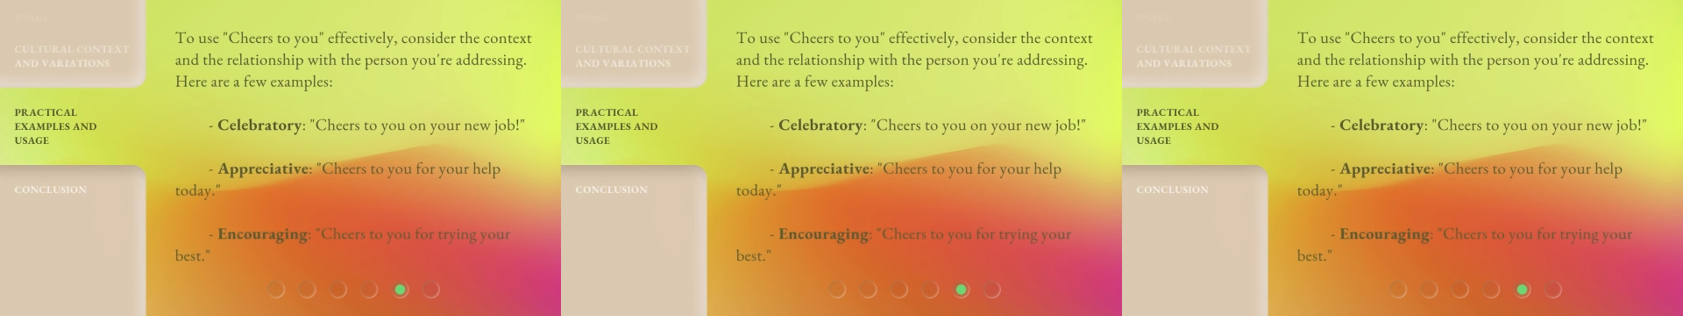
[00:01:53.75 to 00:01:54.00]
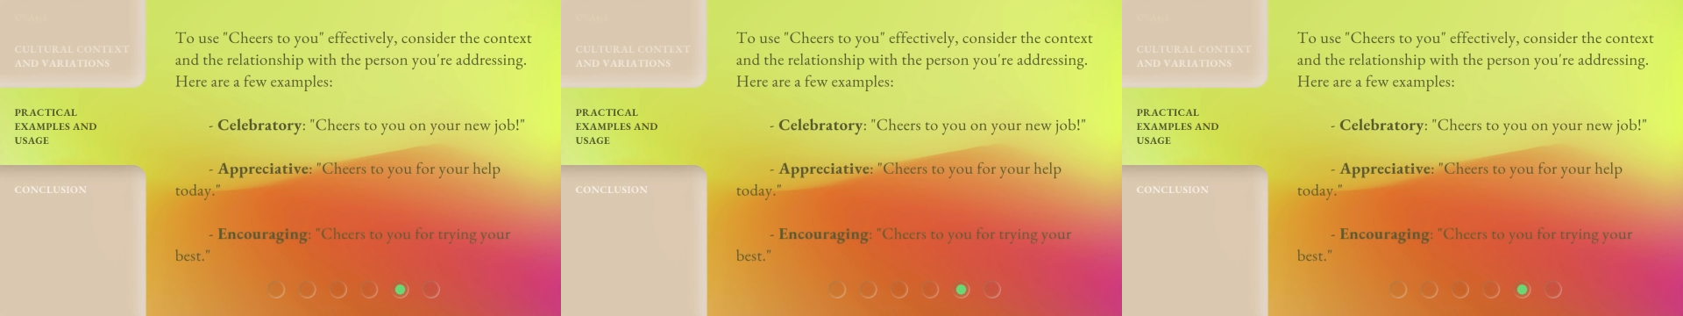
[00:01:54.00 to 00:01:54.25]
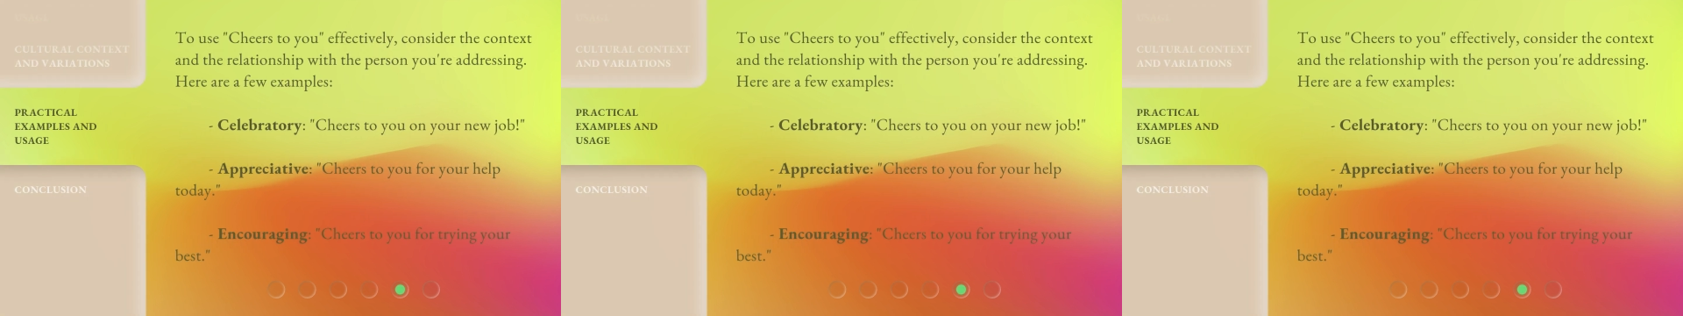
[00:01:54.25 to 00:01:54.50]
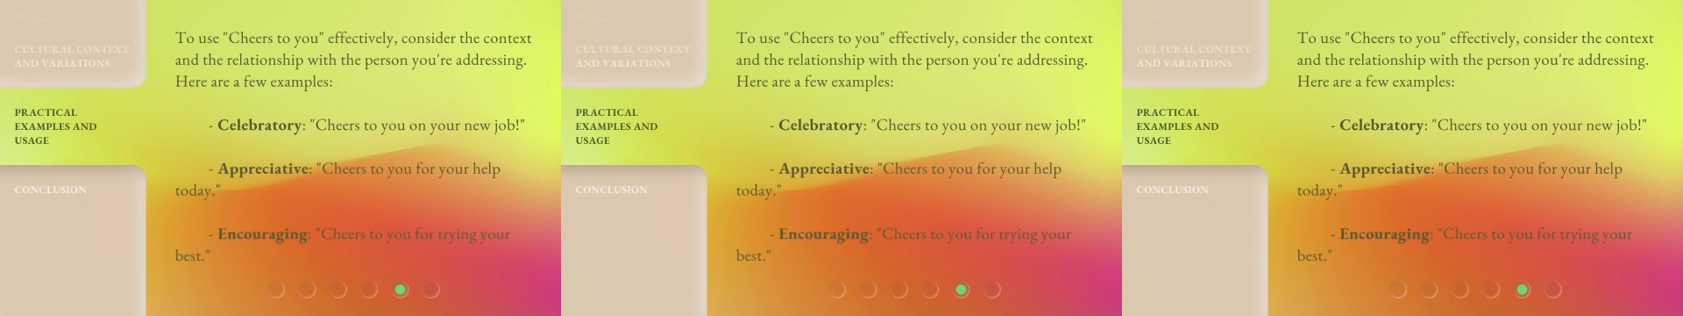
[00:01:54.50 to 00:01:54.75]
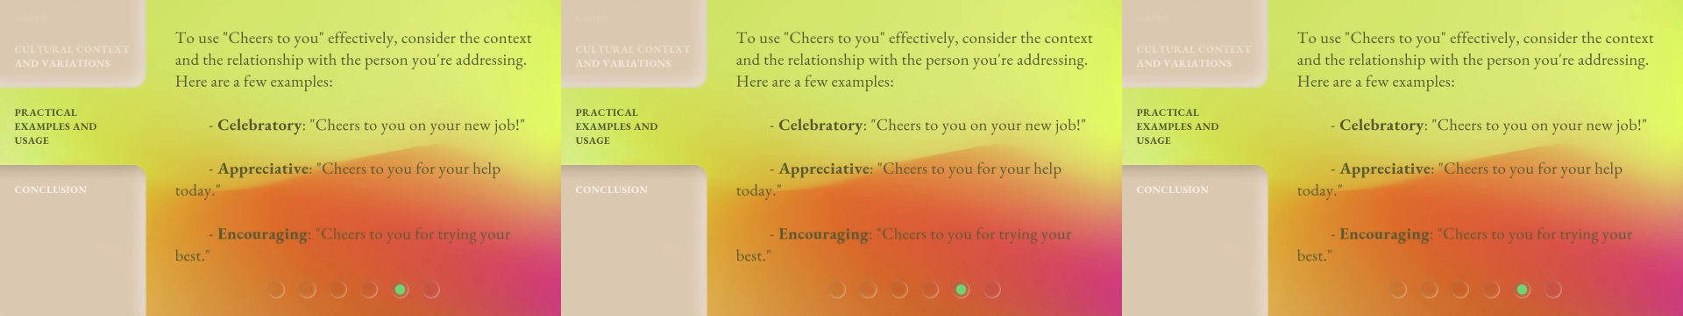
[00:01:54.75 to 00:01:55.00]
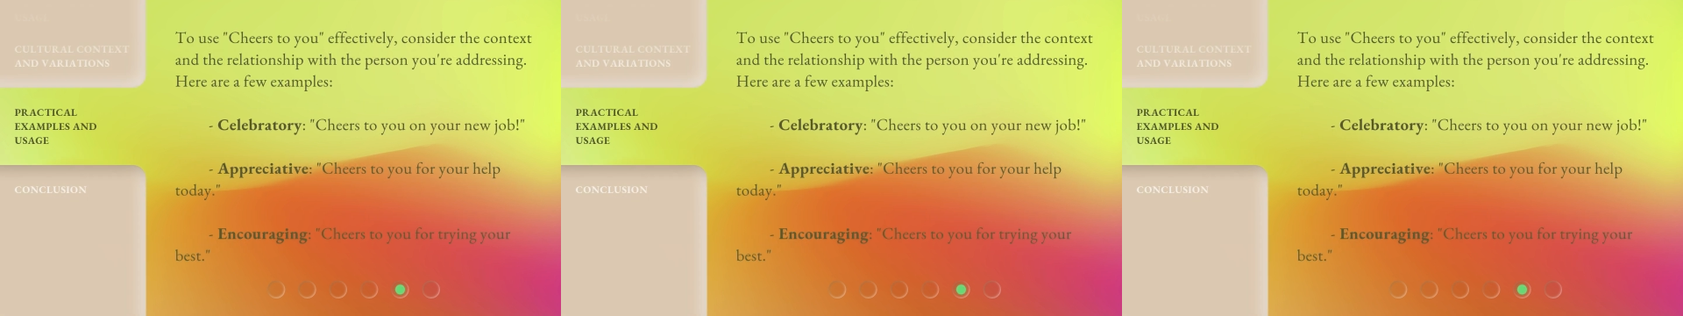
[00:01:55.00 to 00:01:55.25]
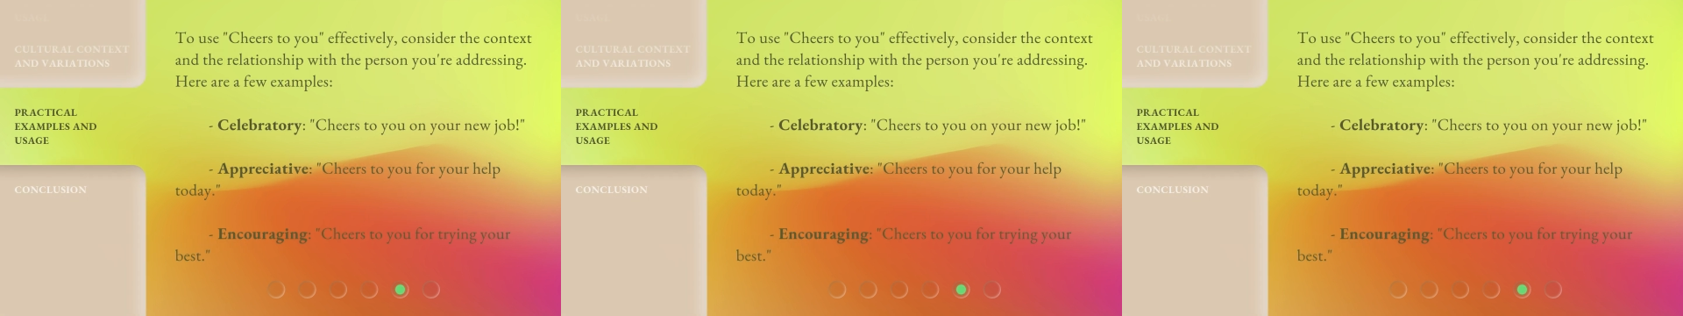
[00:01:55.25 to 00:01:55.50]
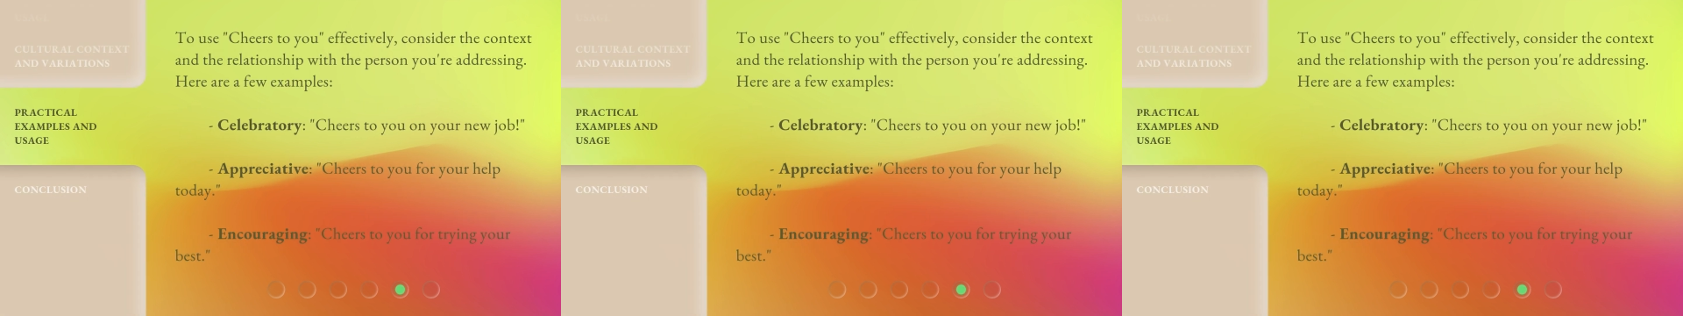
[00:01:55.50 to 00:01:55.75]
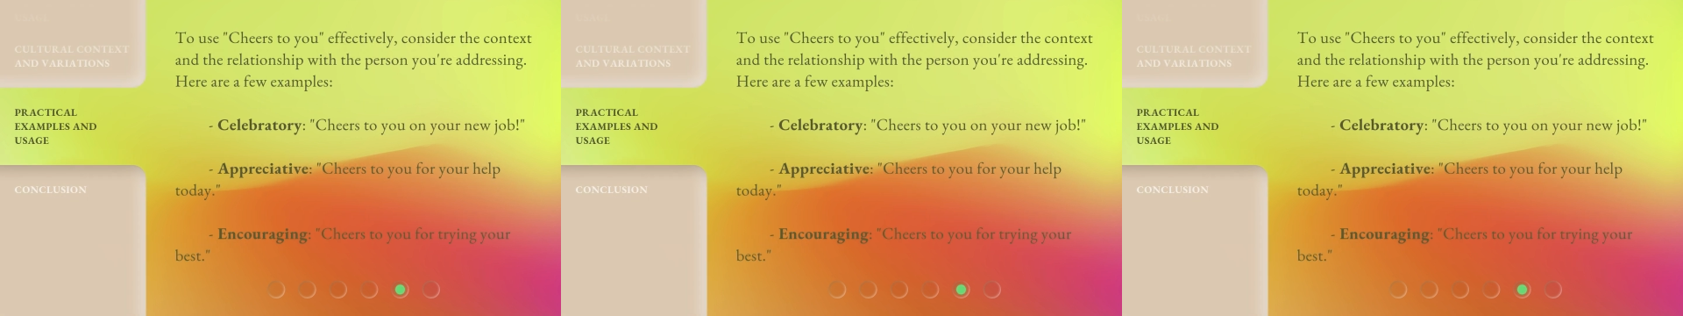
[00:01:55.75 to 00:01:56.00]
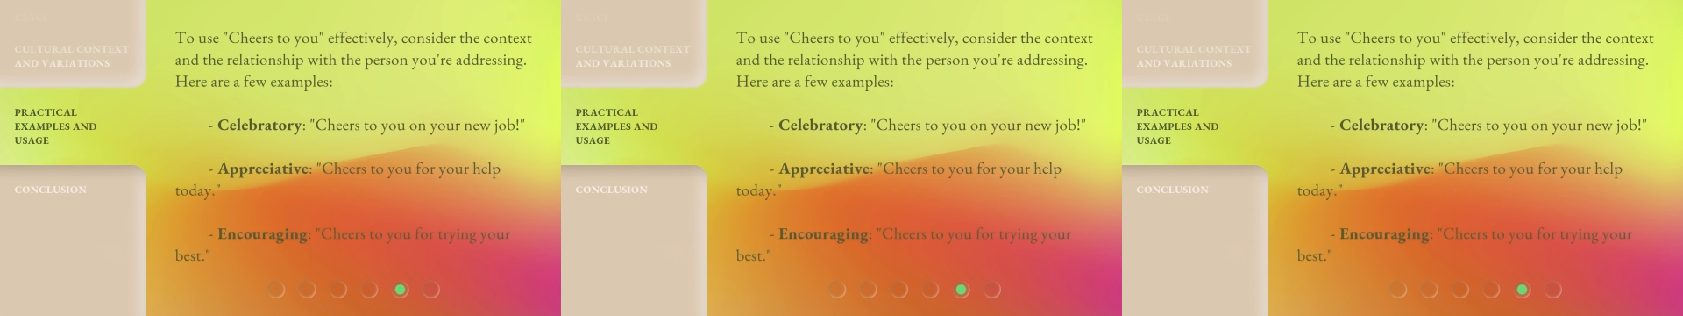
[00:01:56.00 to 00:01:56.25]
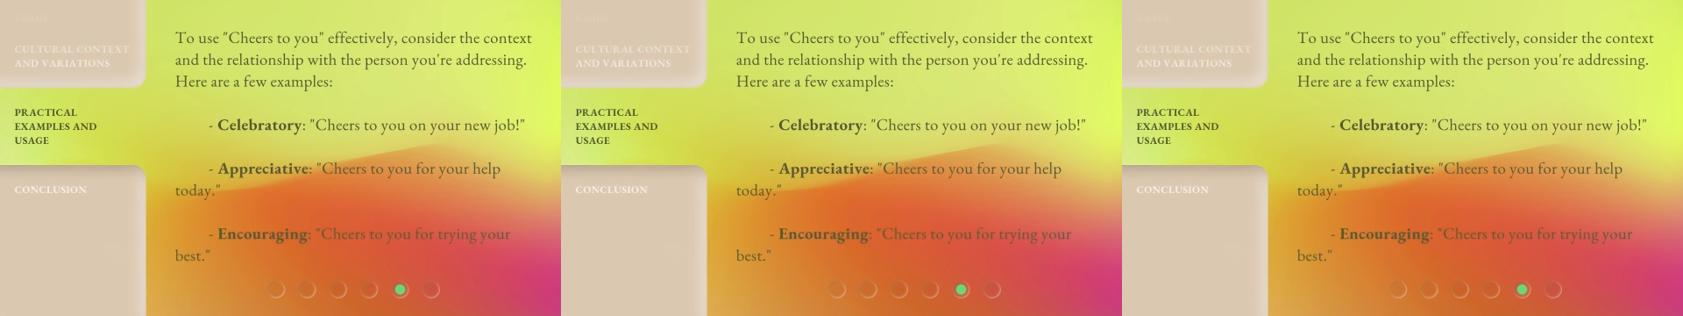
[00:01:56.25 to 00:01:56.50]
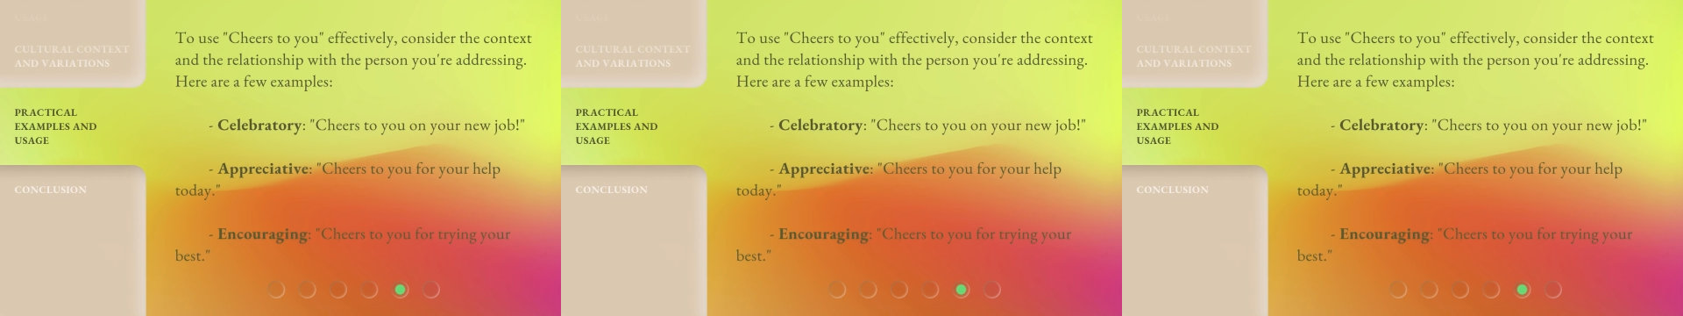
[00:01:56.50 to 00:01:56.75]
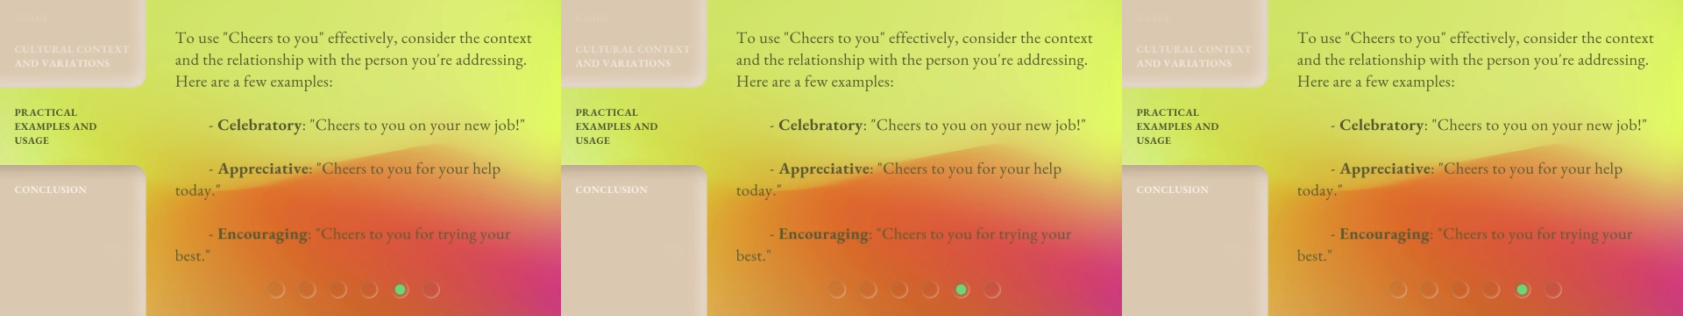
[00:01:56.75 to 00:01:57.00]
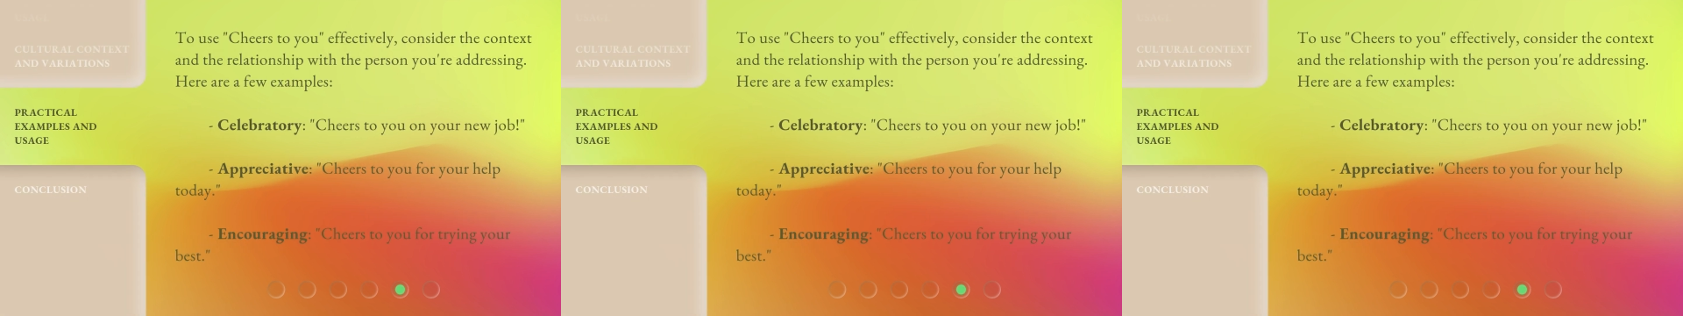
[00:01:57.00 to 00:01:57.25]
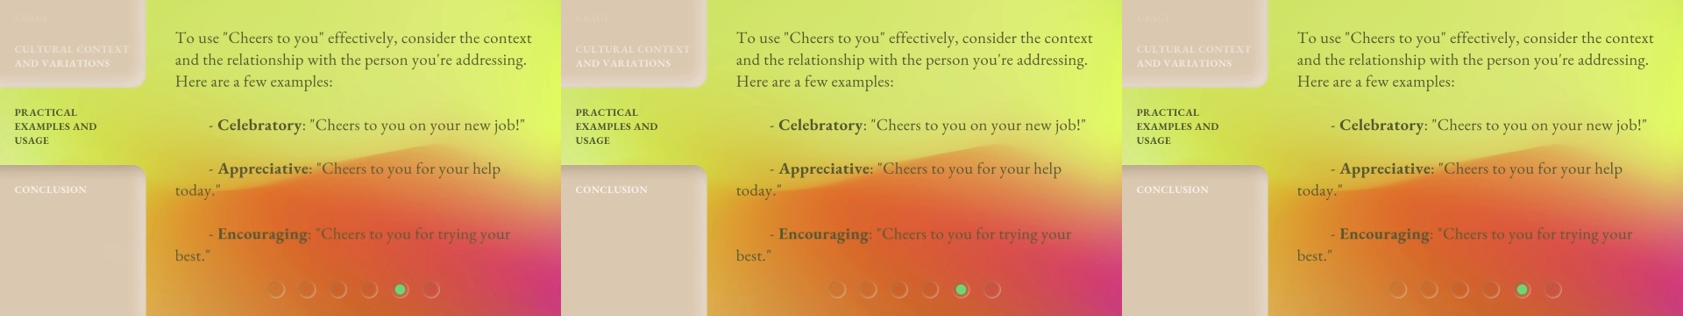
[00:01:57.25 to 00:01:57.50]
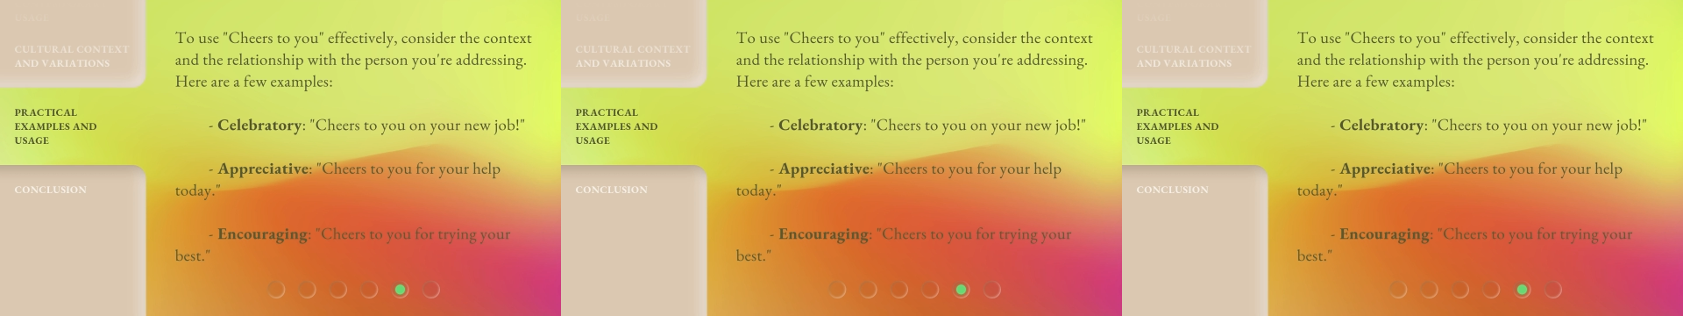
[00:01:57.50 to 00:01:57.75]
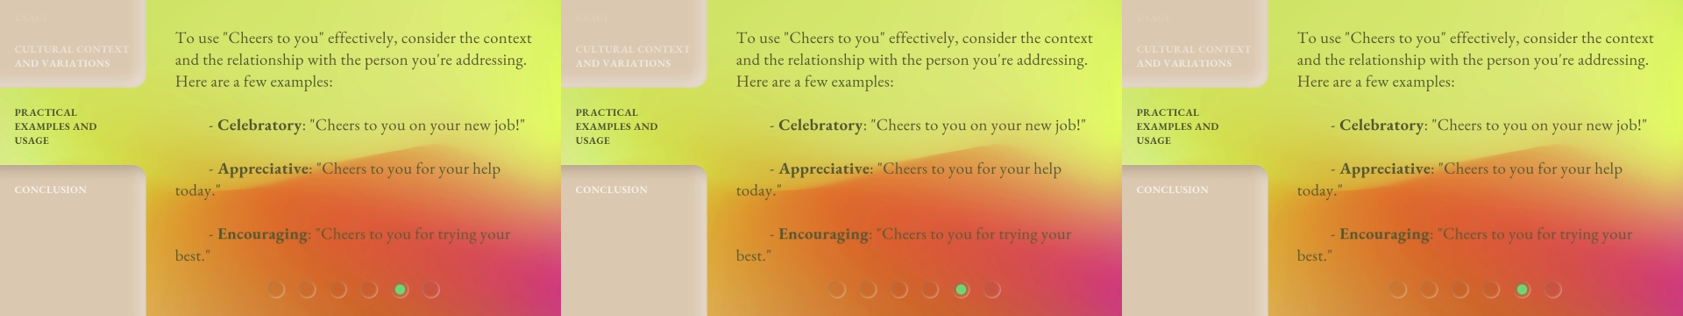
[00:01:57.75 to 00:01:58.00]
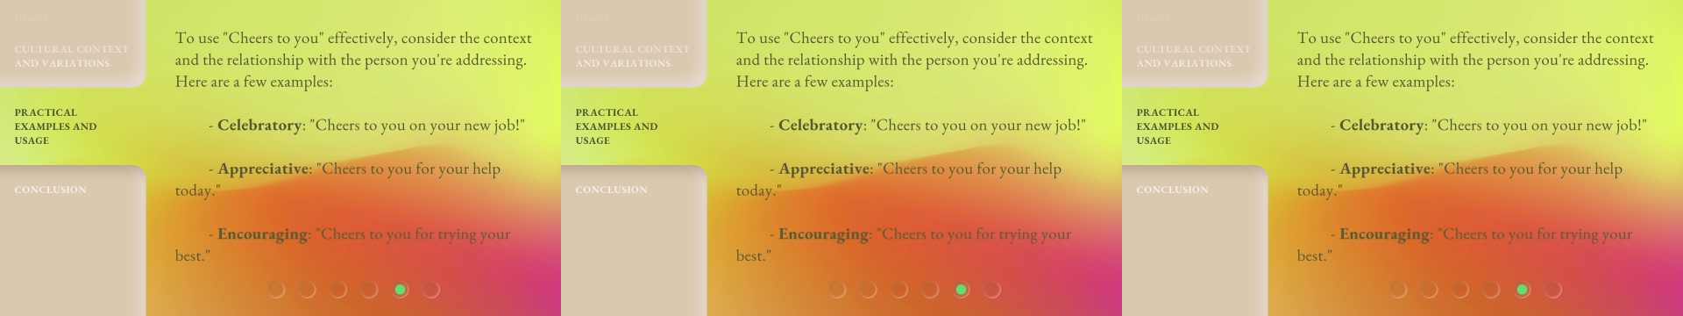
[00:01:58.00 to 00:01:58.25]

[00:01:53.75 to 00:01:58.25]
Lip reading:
Nobody's mouth can be seen.